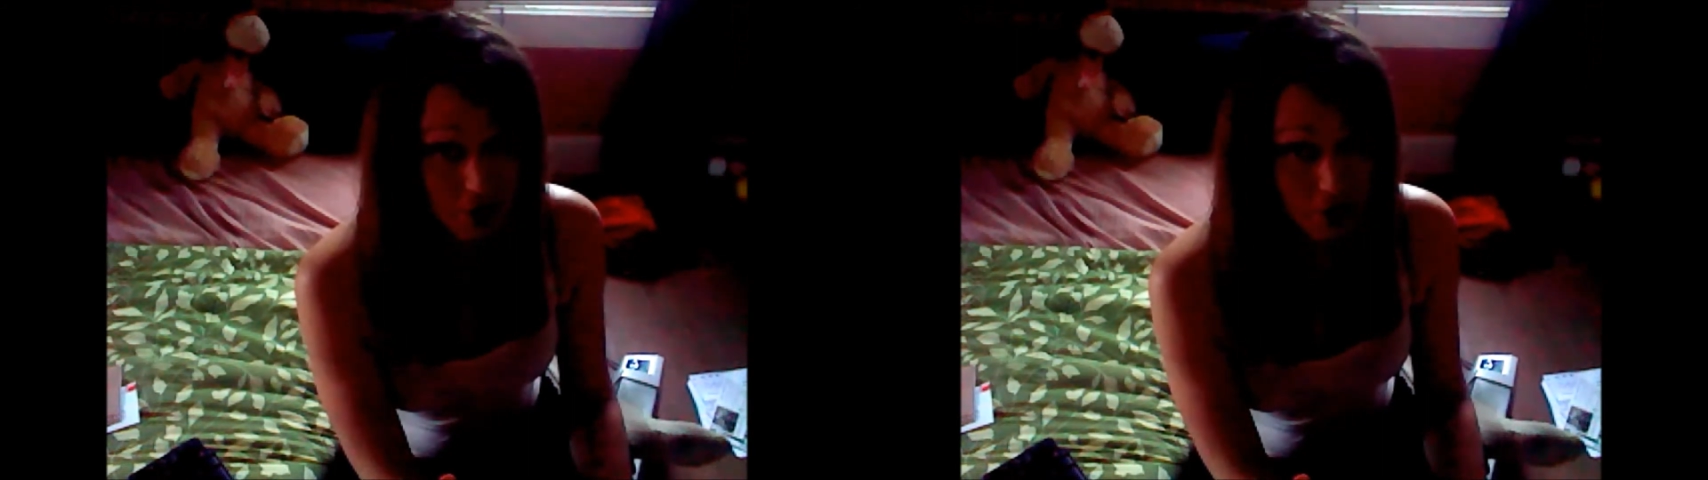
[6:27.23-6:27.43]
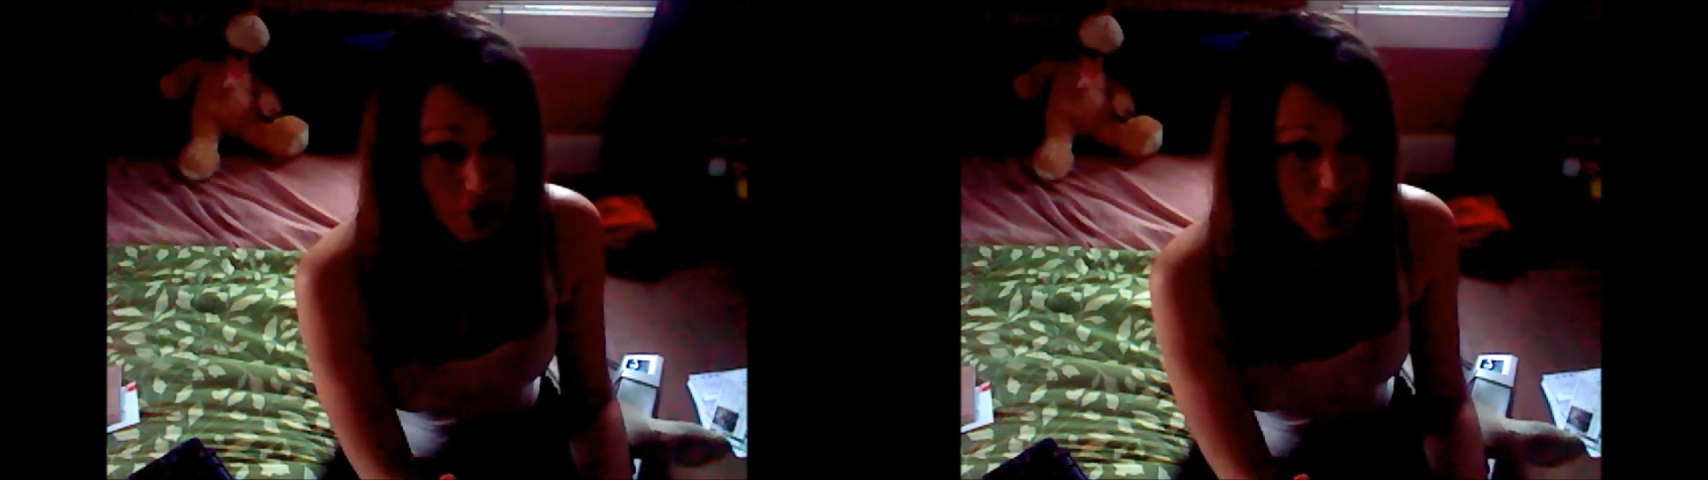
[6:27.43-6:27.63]

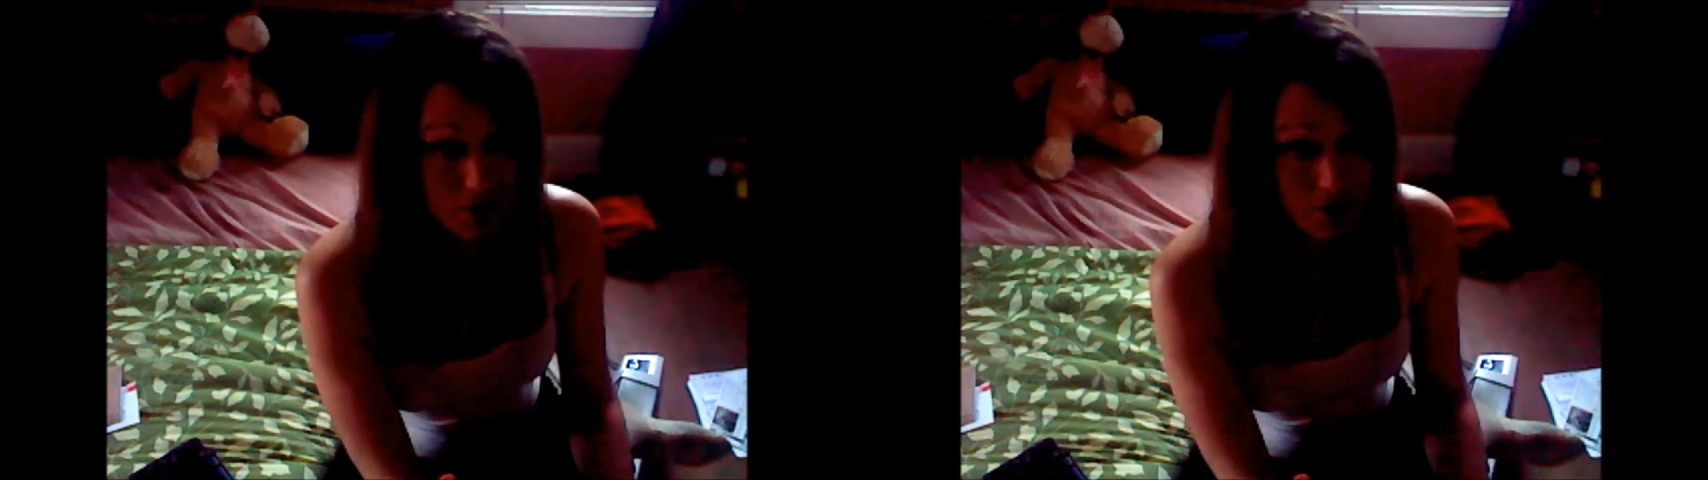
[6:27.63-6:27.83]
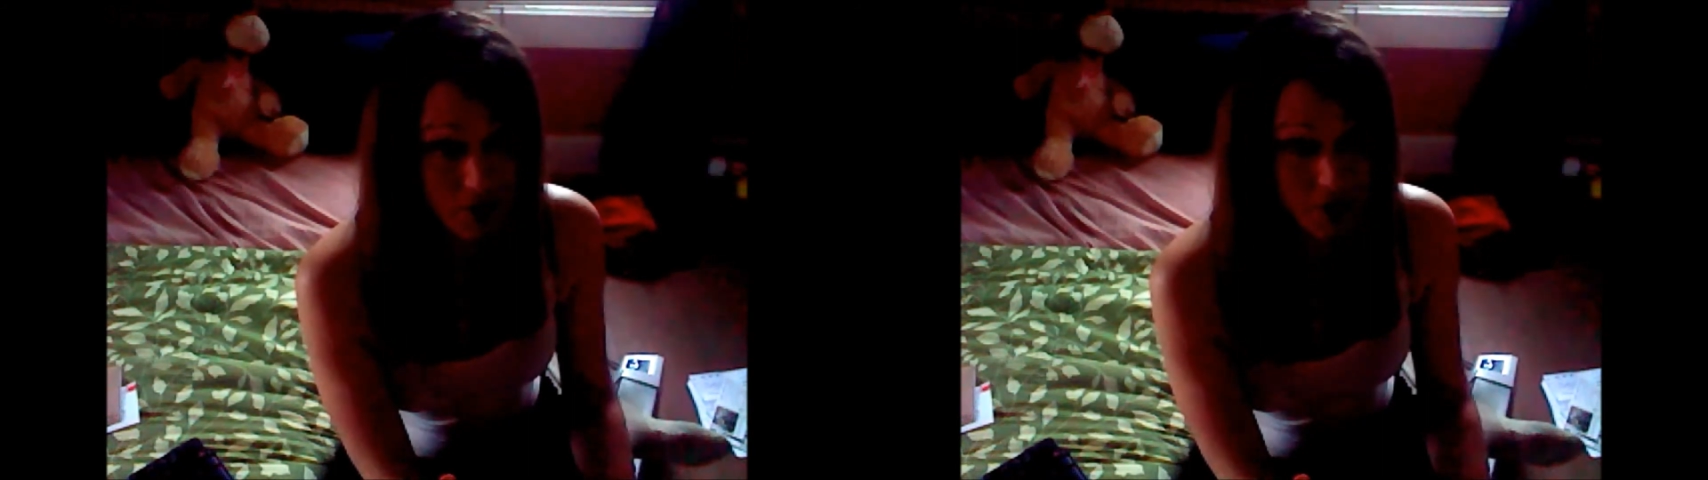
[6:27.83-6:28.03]
knows
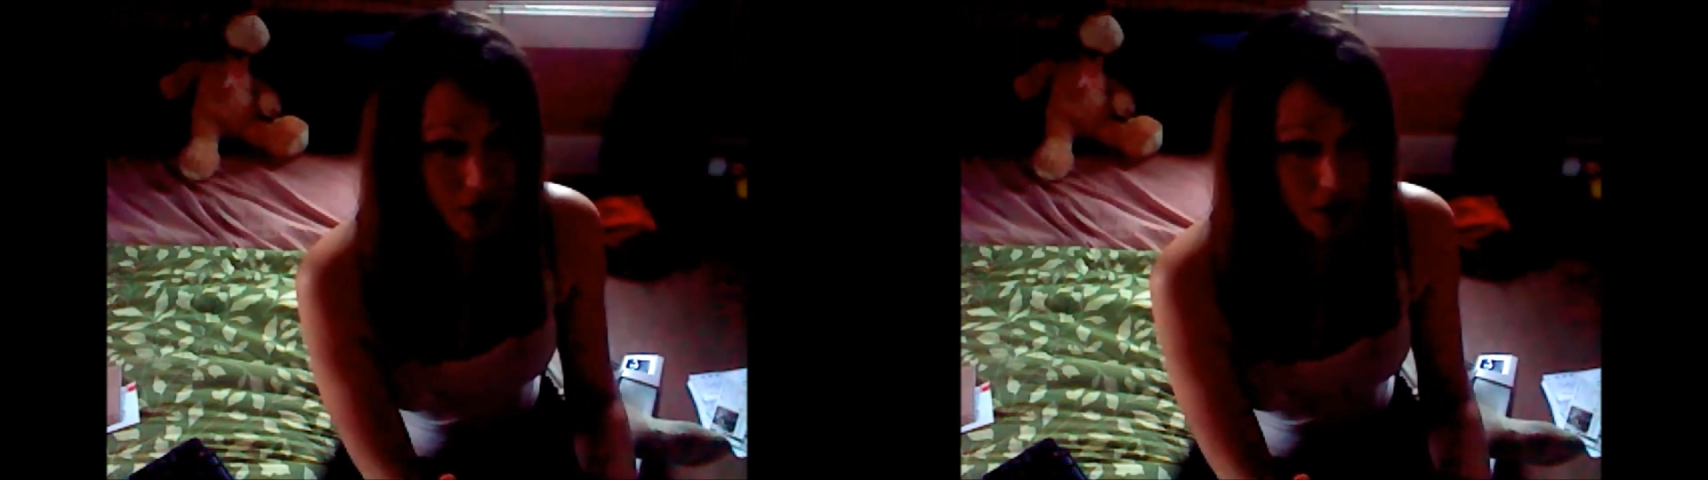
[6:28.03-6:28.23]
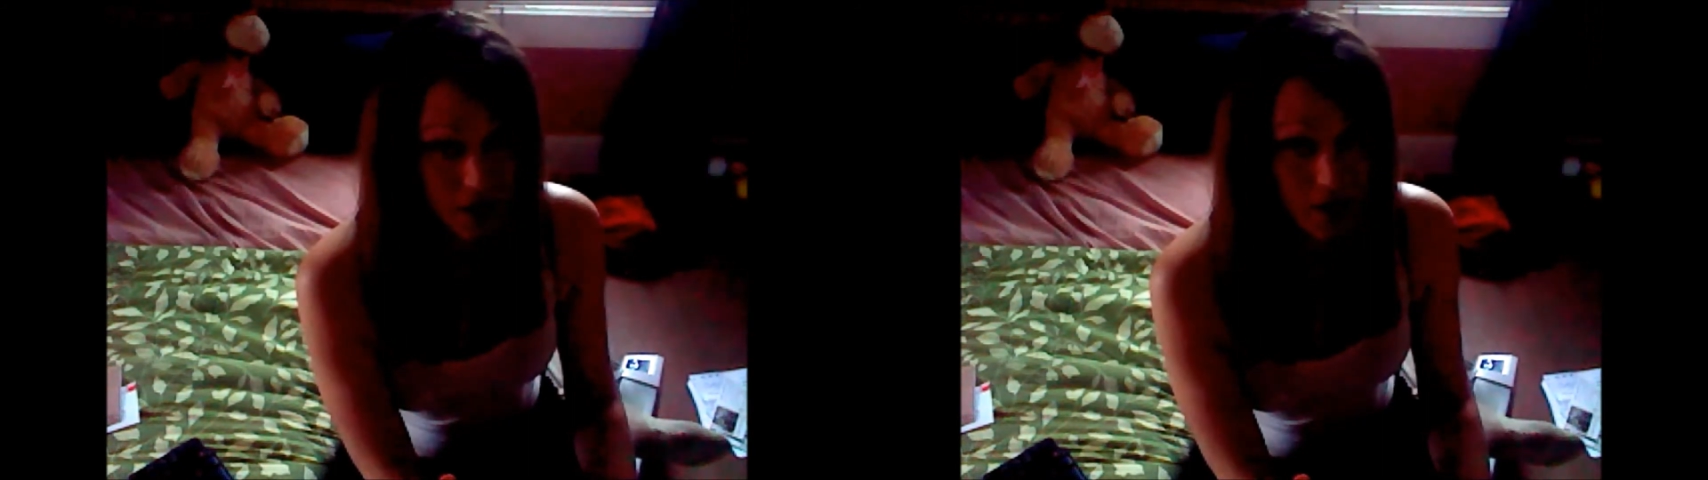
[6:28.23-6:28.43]
me by
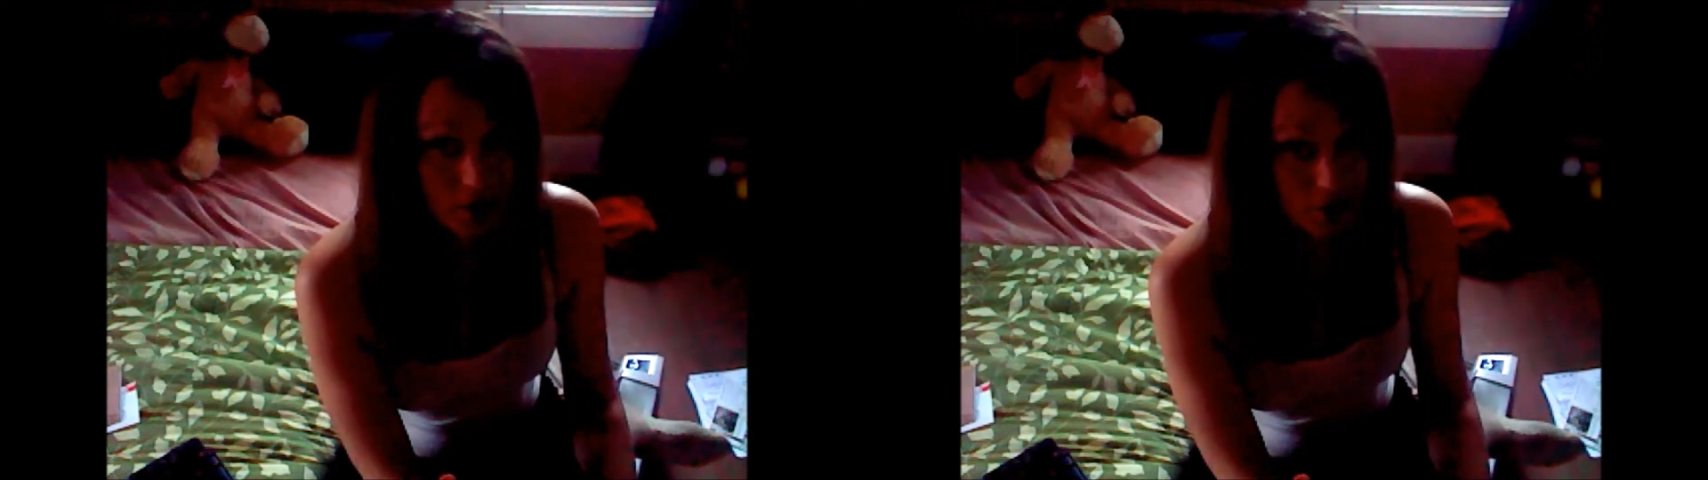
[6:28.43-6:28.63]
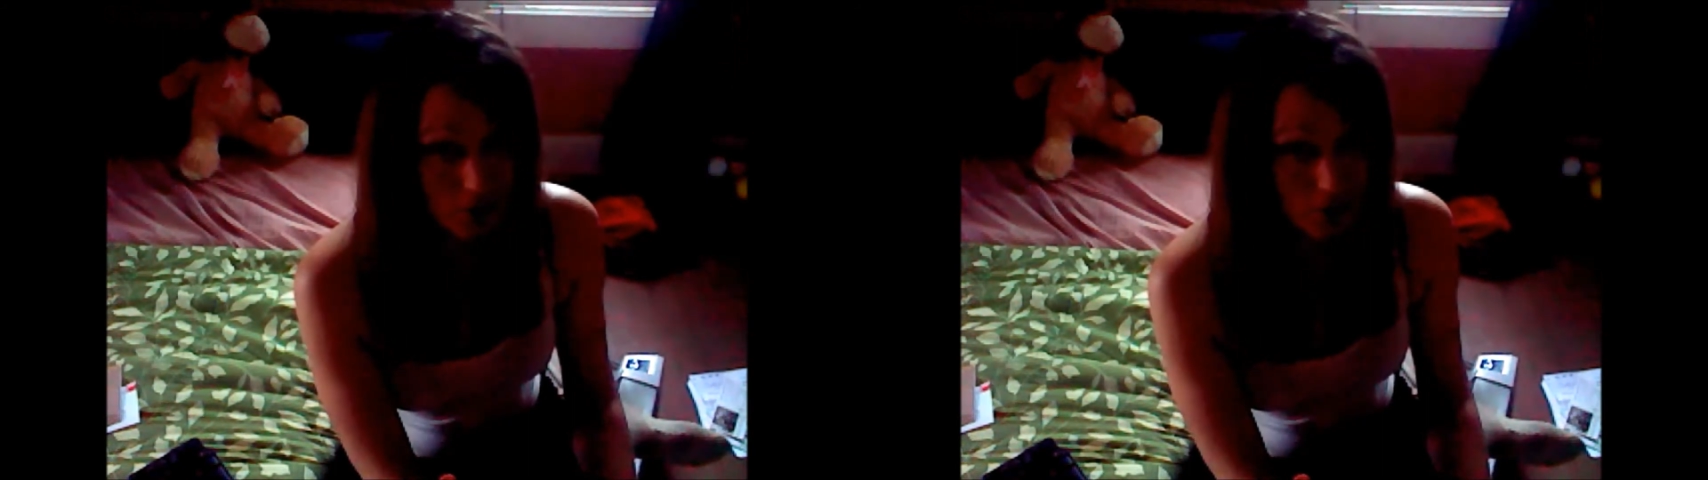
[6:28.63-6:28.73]
now.